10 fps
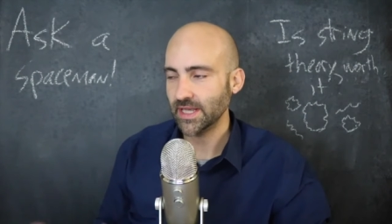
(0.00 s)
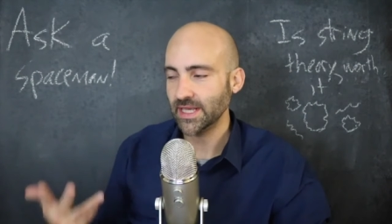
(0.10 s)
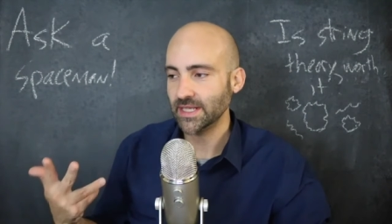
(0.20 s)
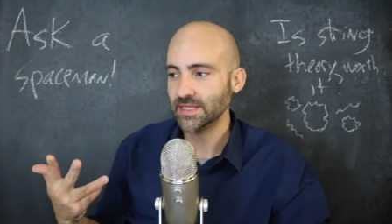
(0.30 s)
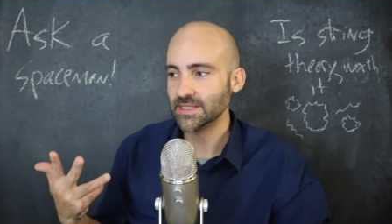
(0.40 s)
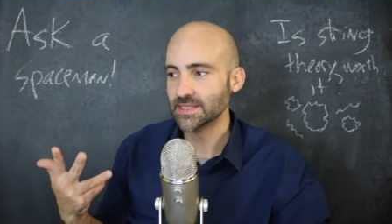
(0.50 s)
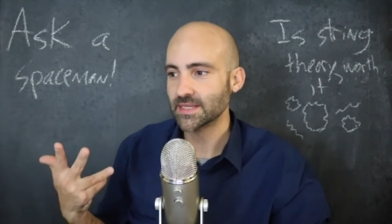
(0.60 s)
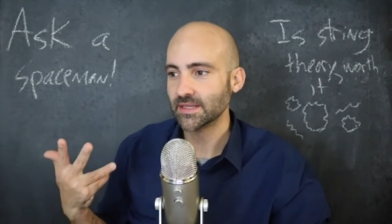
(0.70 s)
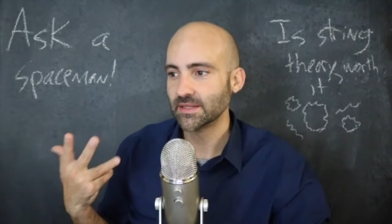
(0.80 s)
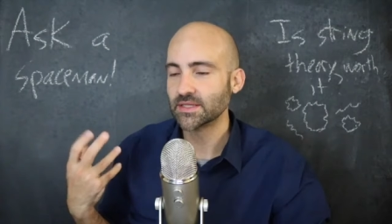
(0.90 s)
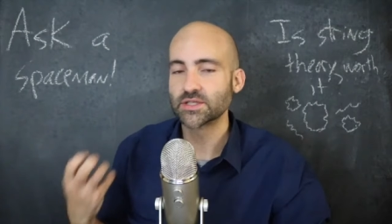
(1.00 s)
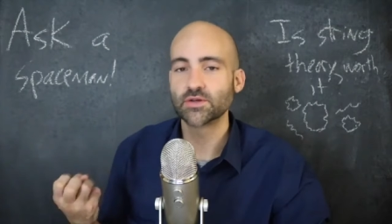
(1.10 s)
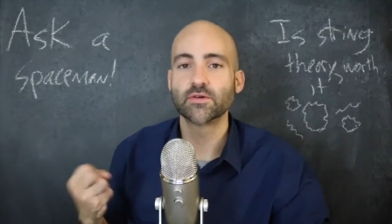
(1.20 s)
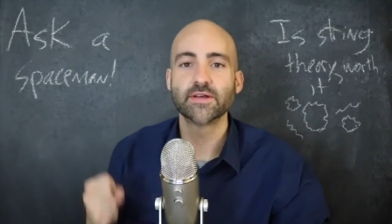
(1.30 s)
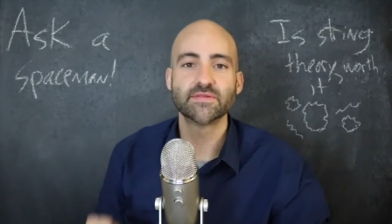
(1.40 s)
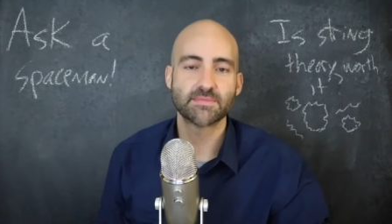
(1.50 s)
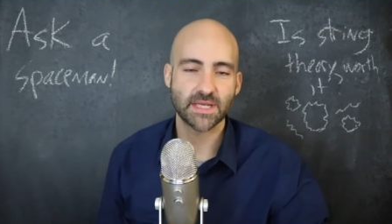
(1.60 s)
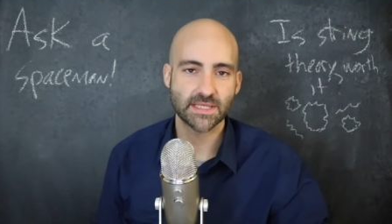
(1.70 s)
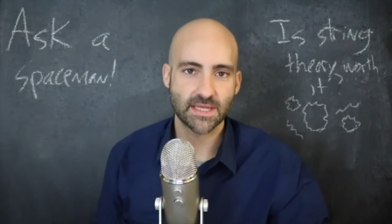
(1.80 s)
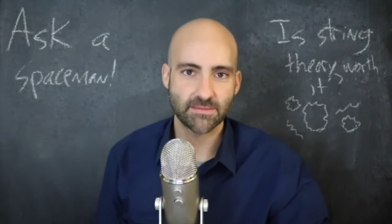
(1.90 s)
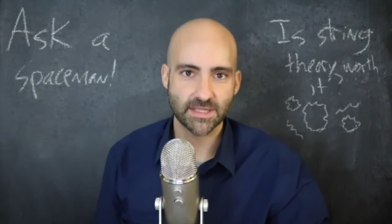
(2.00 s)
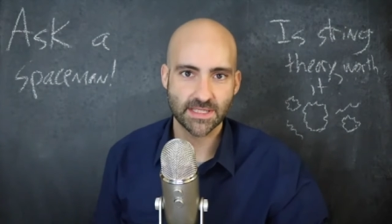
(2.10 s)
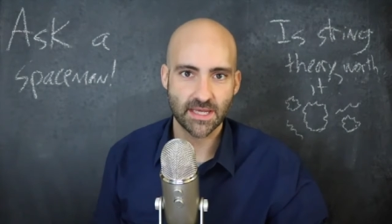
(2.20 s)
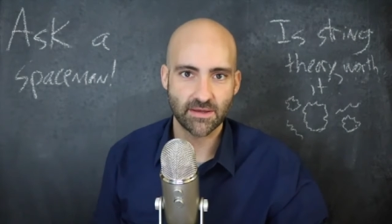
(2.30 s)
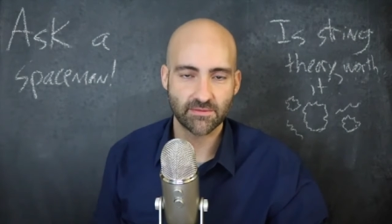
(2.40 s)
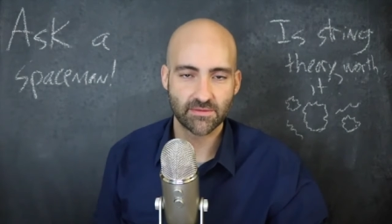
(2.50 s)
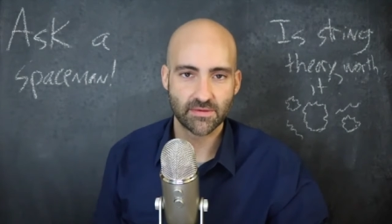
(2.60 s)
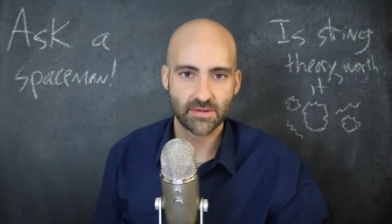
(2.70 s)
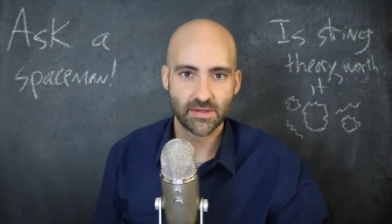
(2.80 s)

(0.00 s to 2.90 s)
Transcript: is the story of space-time itself.